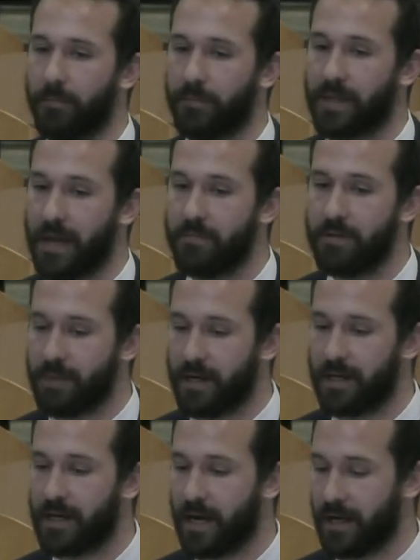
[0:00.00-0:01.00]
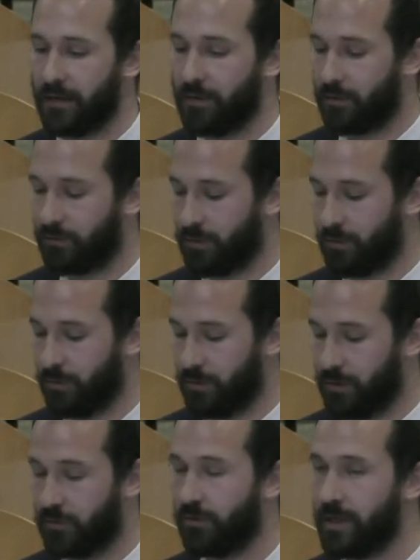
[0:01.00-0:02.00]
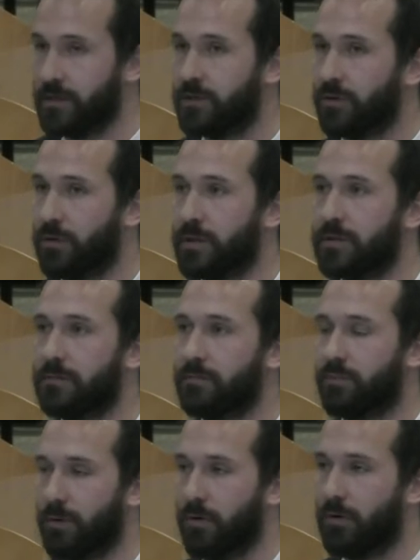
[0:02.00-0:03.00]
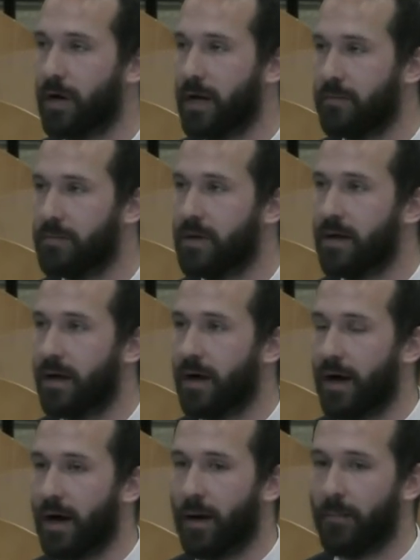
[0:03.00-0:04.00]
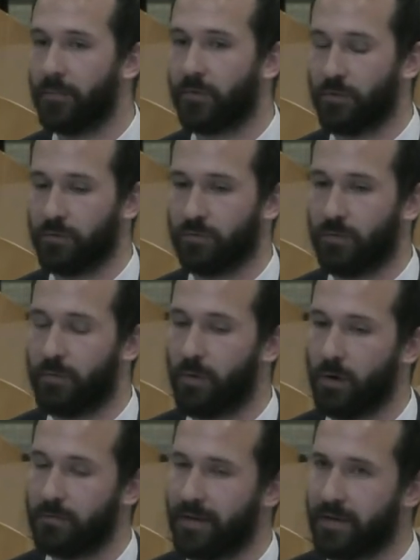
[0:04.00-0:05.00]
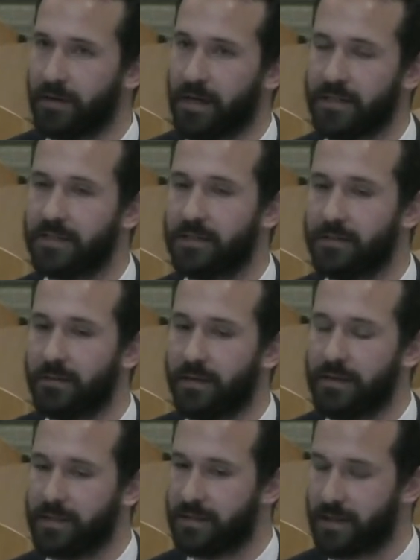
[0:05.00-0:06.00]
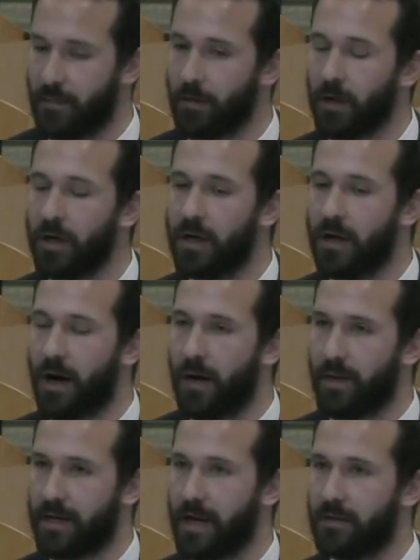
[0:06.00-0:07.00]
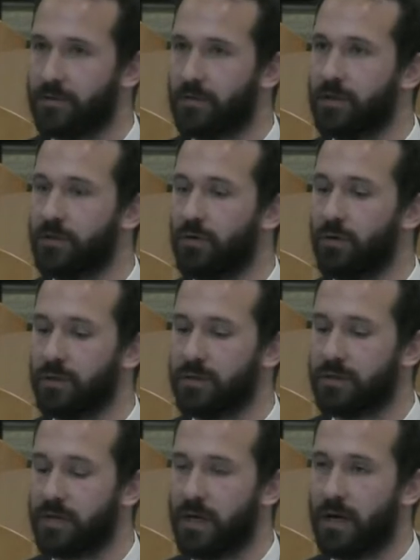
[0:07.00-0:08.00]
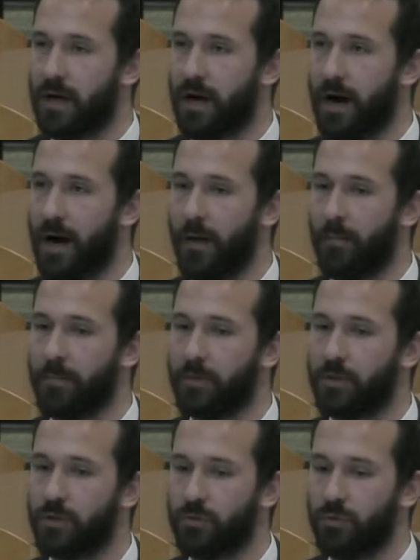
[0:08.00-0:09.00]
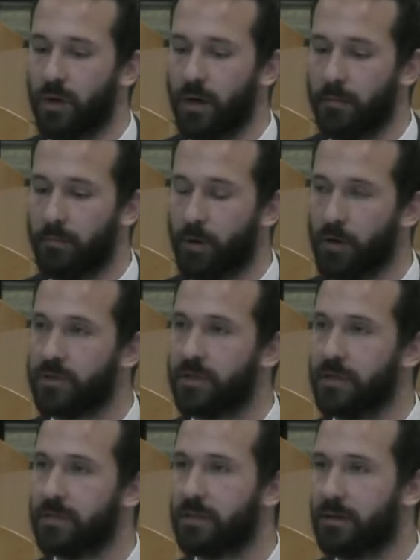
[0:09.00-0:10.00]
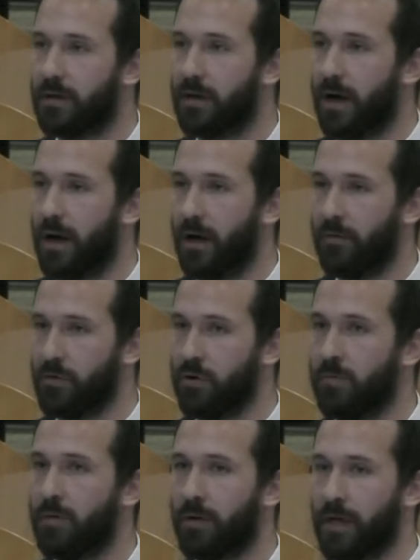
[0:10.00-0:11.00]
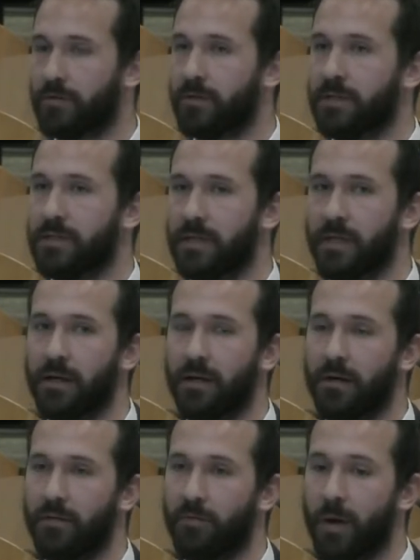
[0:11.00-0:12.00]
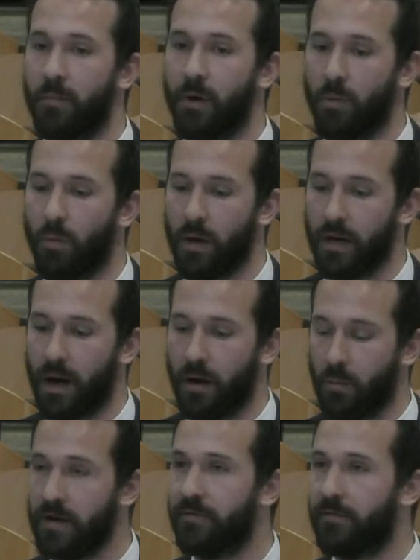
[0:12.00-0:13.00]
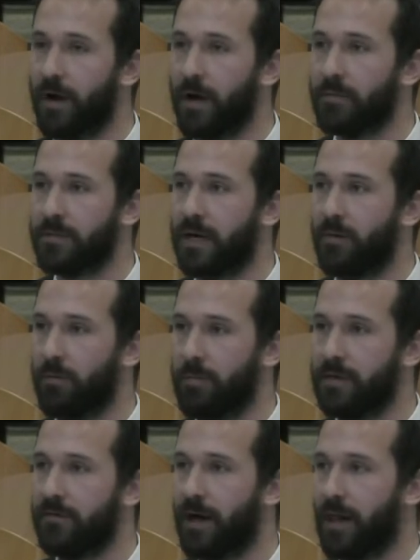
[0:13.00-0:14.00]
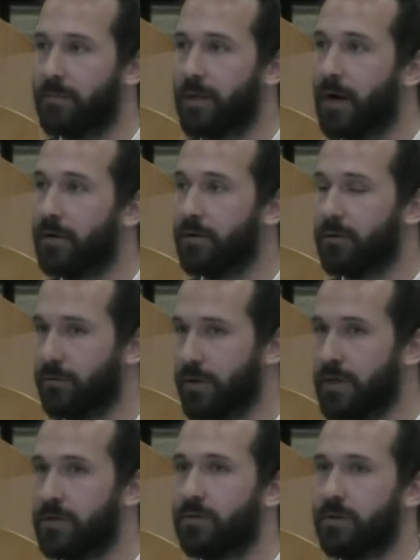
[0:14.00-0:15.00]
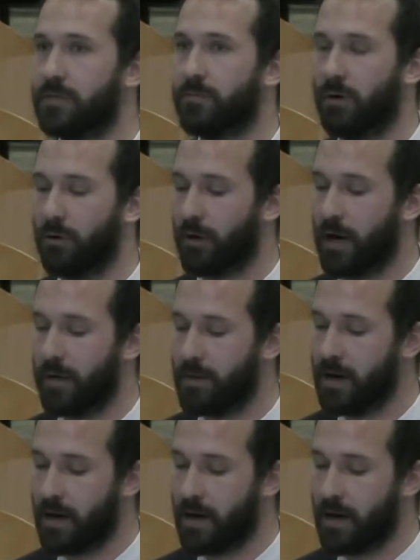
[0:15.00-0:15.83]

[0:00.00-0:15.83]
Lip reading: can be mitigated through the Green Choice program. So there's a report, I think last in the summer, that council endorsed to purchase renewable electricity from wind farms that will be developed under the Green Choice program.